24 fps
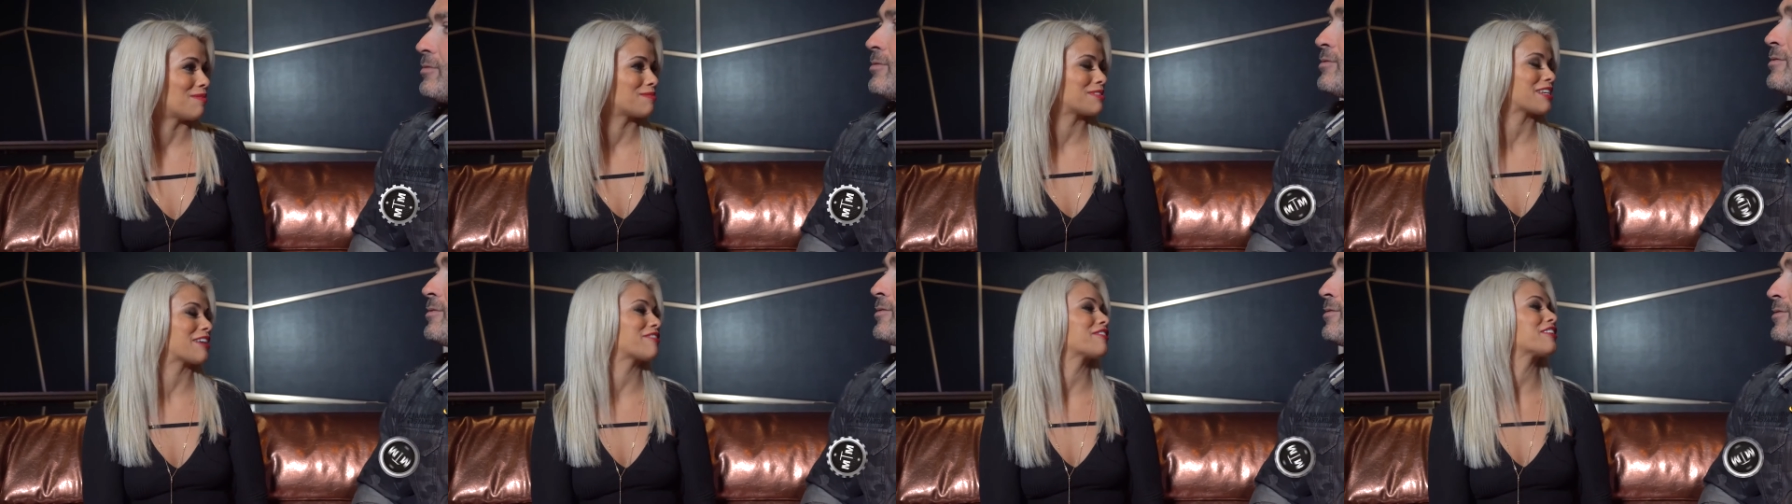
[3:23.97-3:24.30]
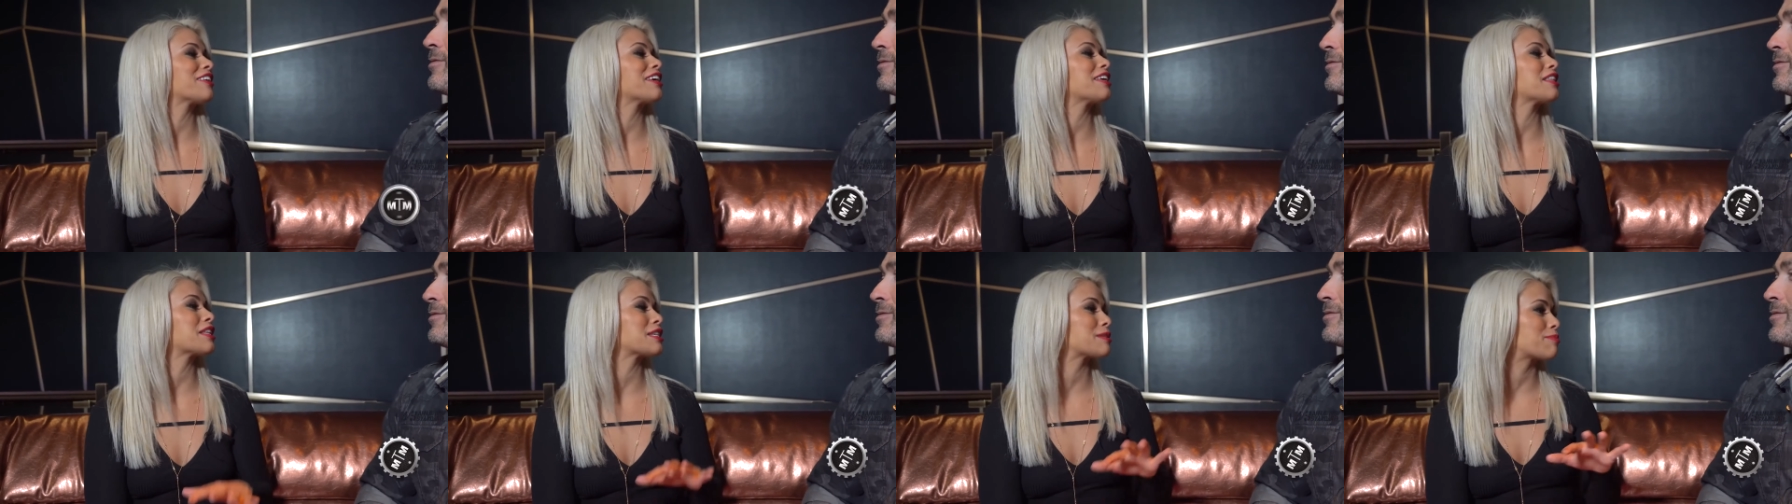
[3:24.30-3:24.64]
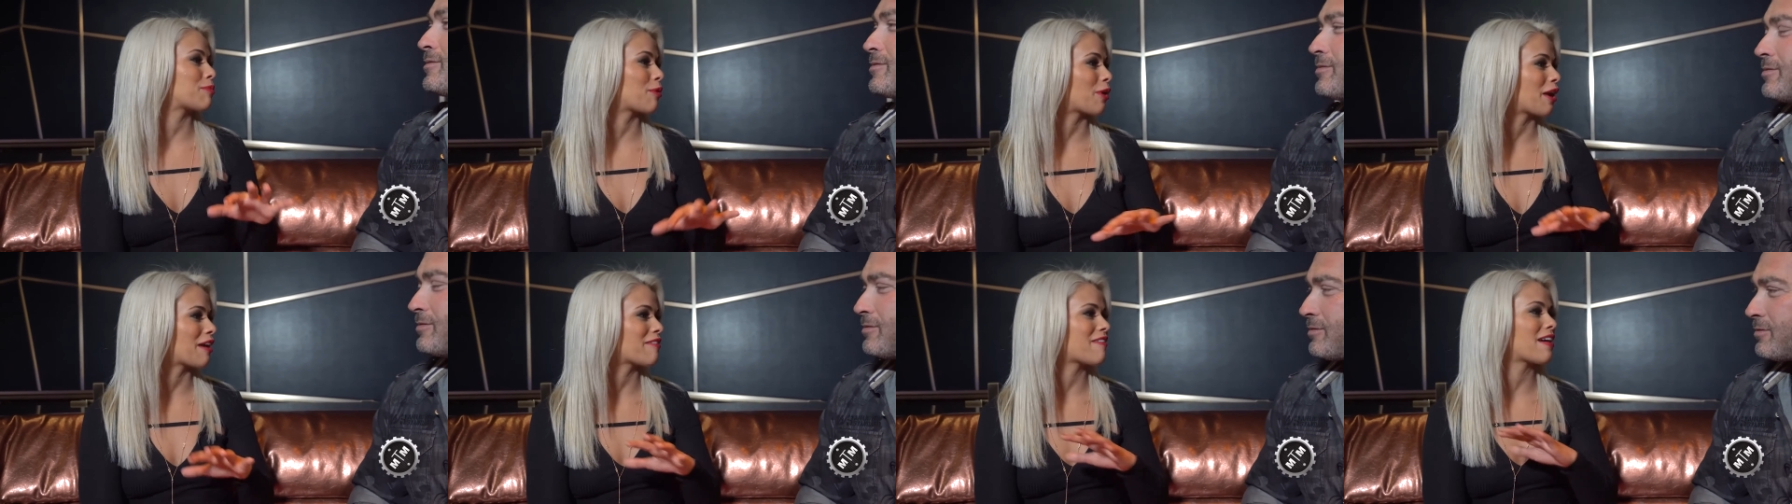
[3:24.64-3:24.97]
Definitely in this
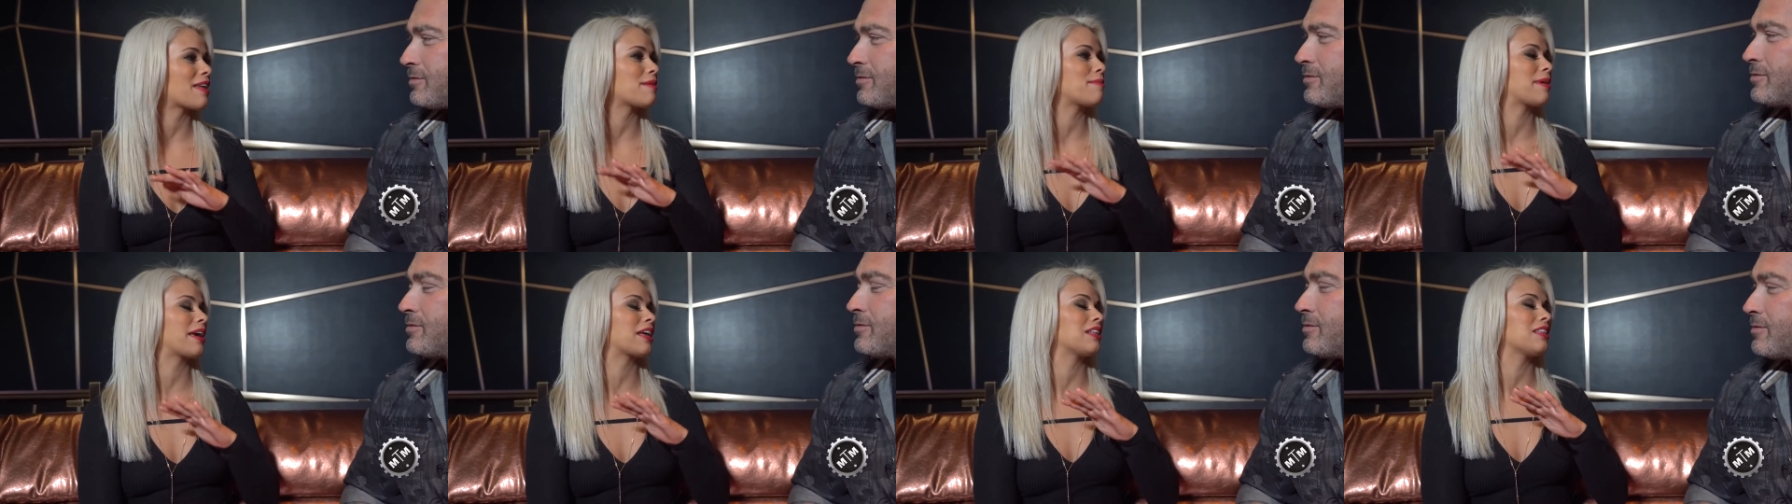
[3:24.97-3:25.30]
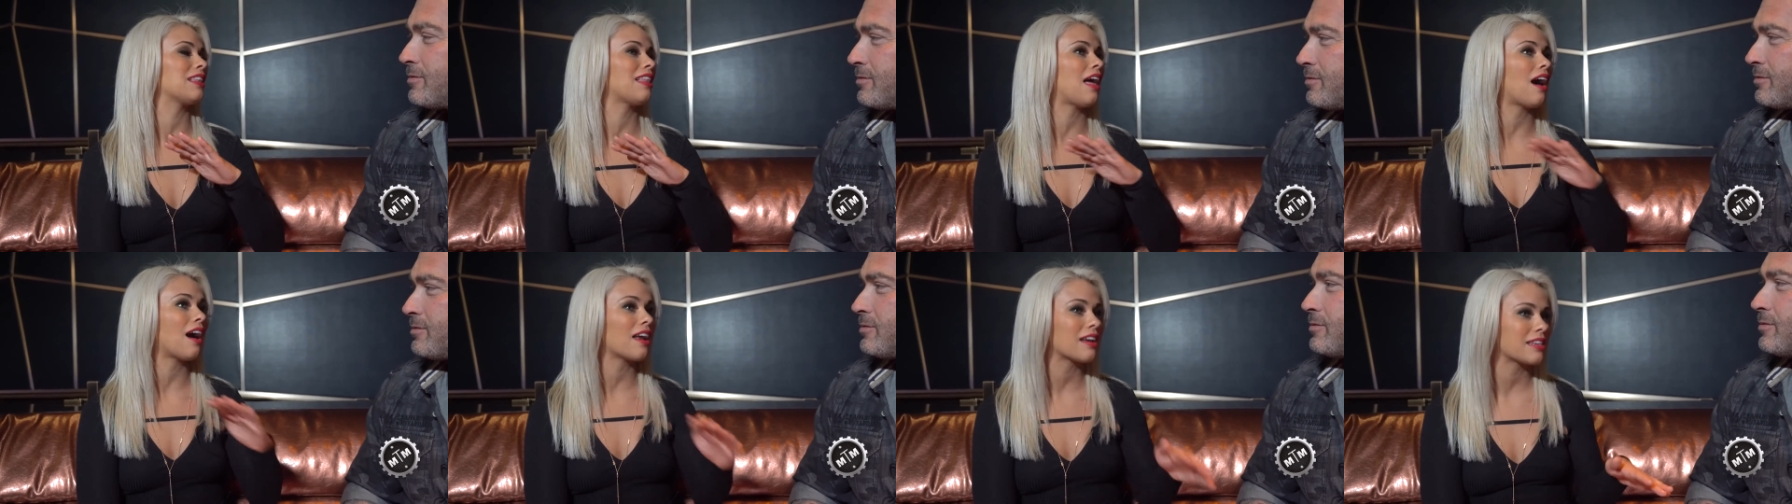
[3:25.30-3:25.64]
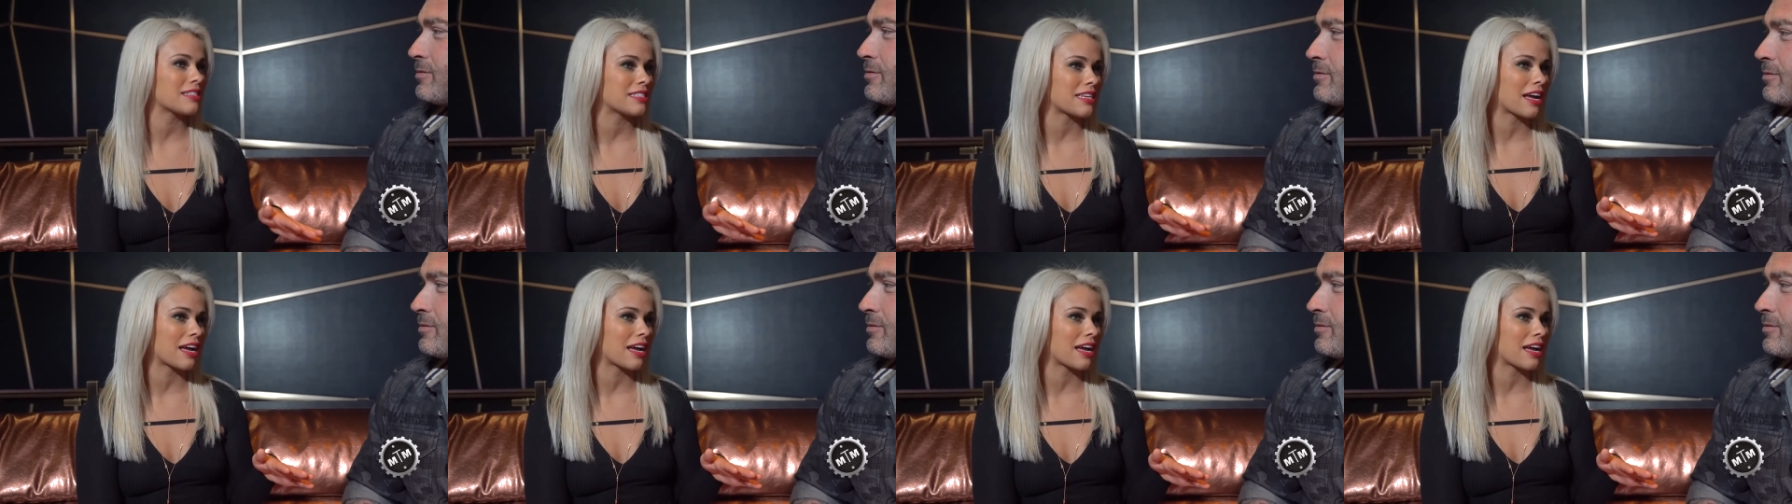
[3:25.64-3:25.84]
sport, I've had to make a lot of